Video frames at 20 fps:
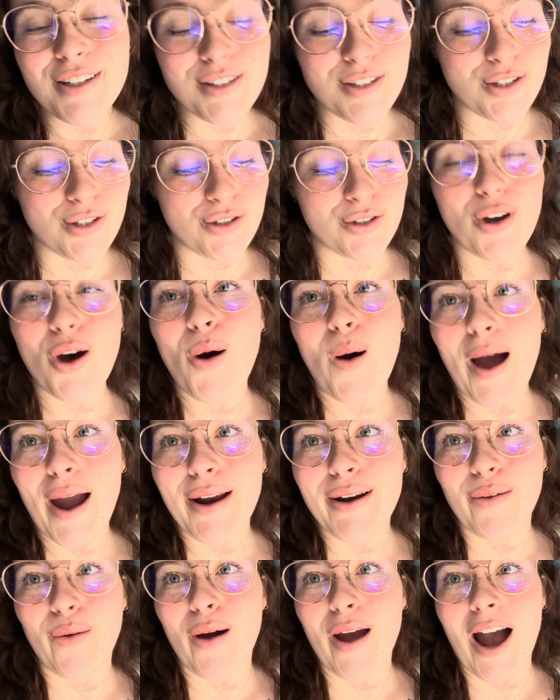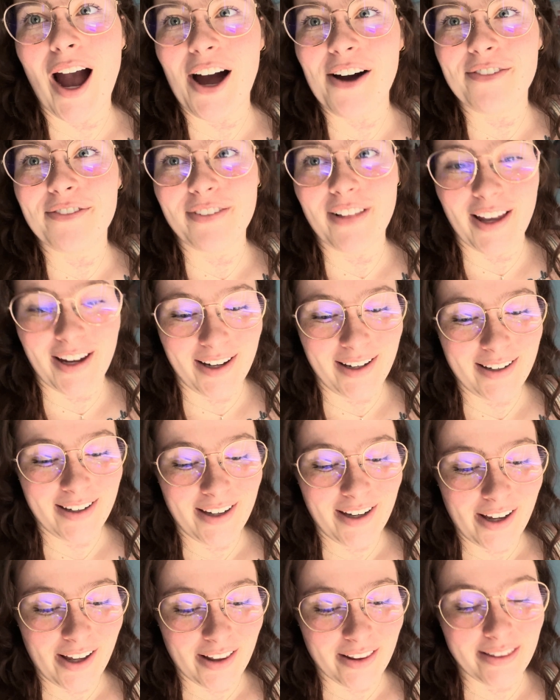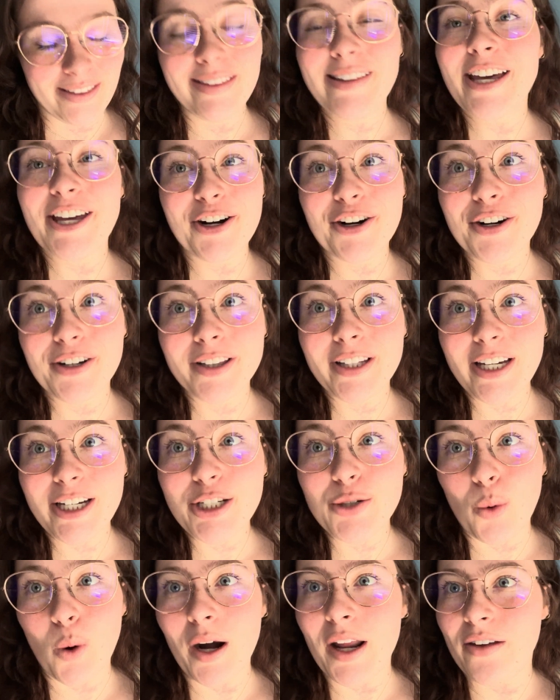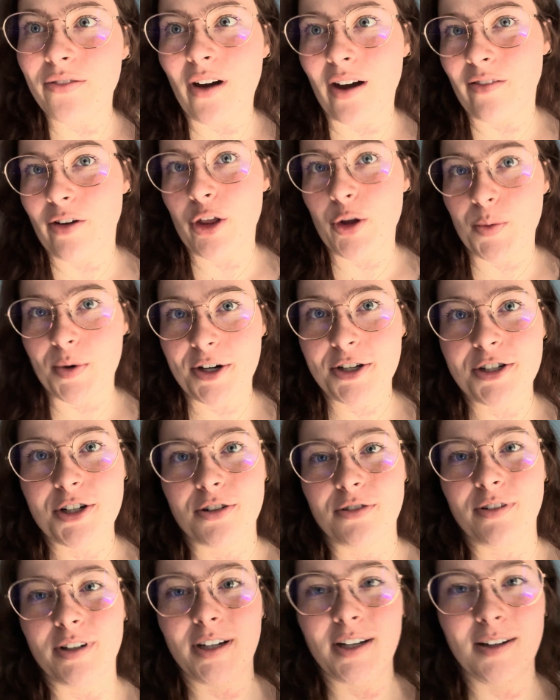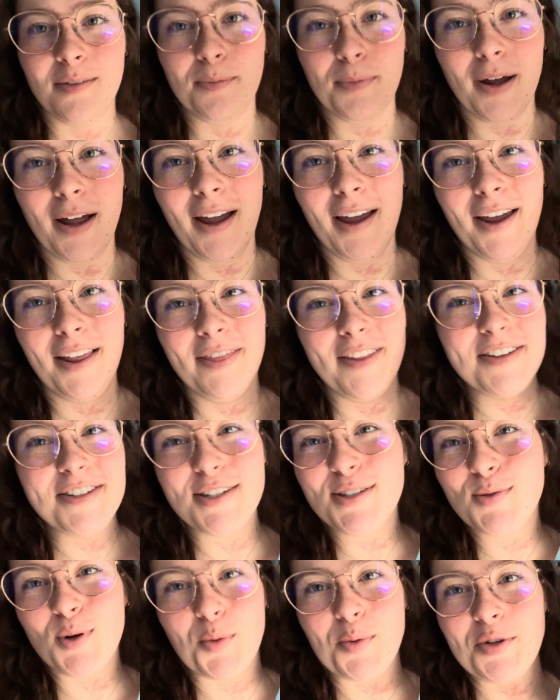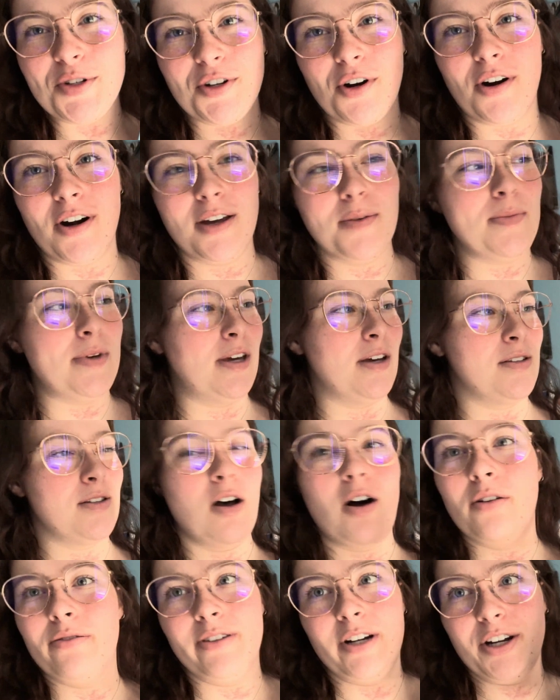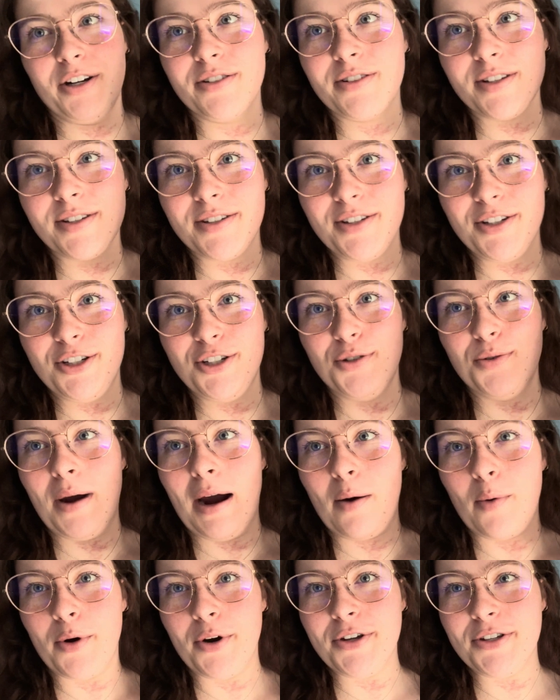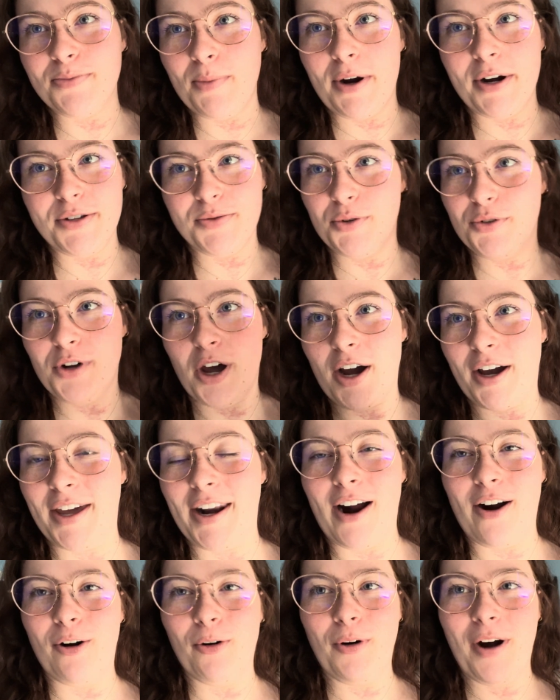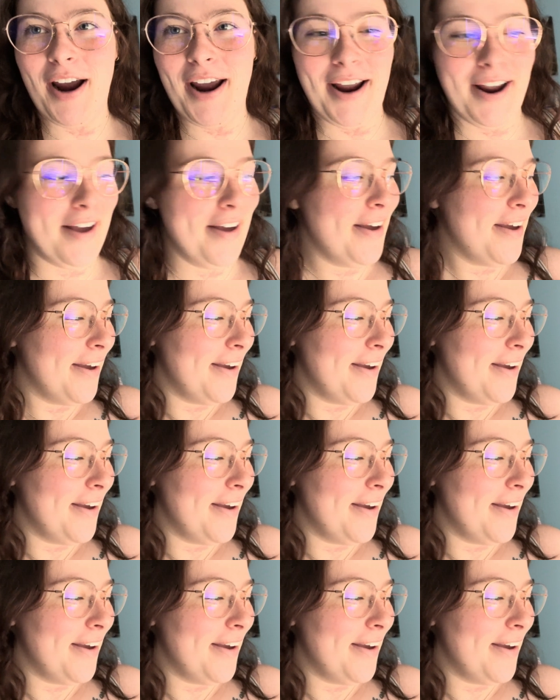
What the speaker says: So I know I have like literally 25 other books to read, but this is where we're starting because I'll finish this in 2 hours. Might as well knock it out, right?